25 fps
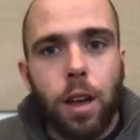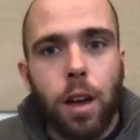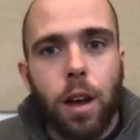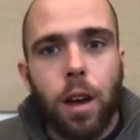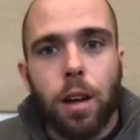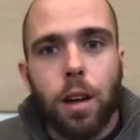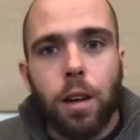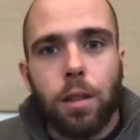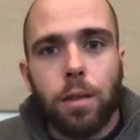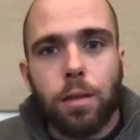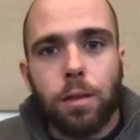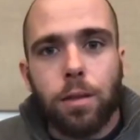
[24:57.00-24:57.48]

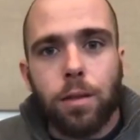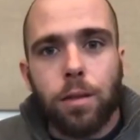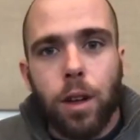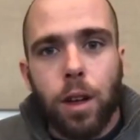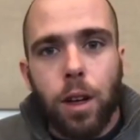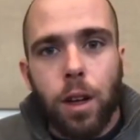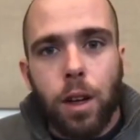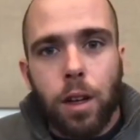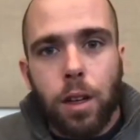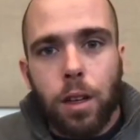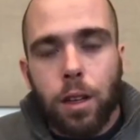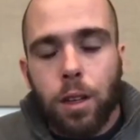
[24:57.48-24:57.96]
of
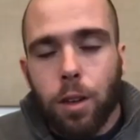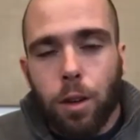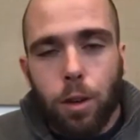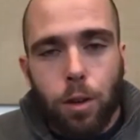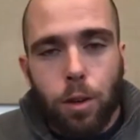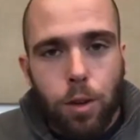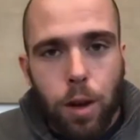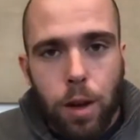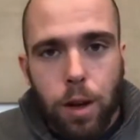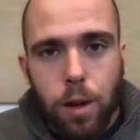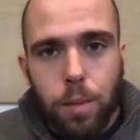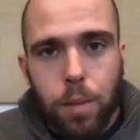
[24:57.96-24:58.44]
you know
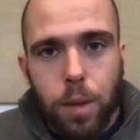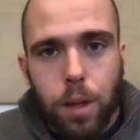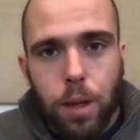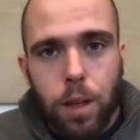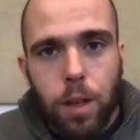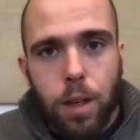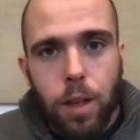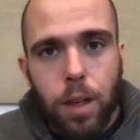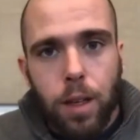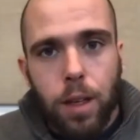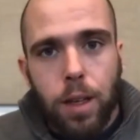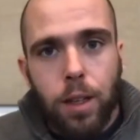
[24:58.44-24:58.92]

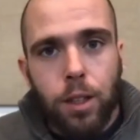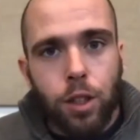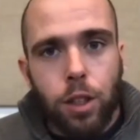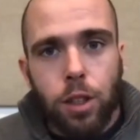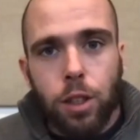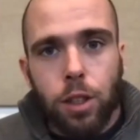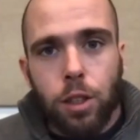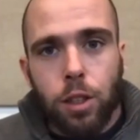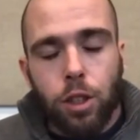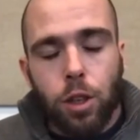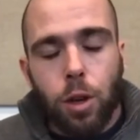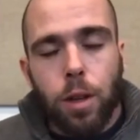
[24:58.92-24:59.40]
credibility and
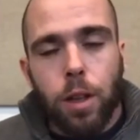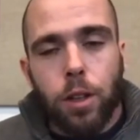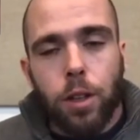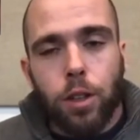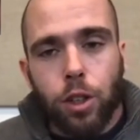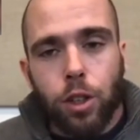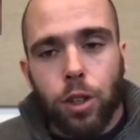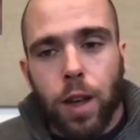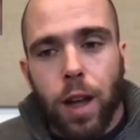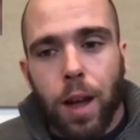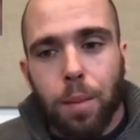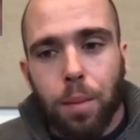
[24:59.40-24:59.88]
just to show right.
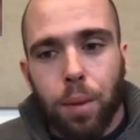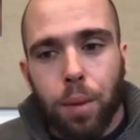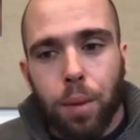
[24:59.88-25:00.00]
that you're not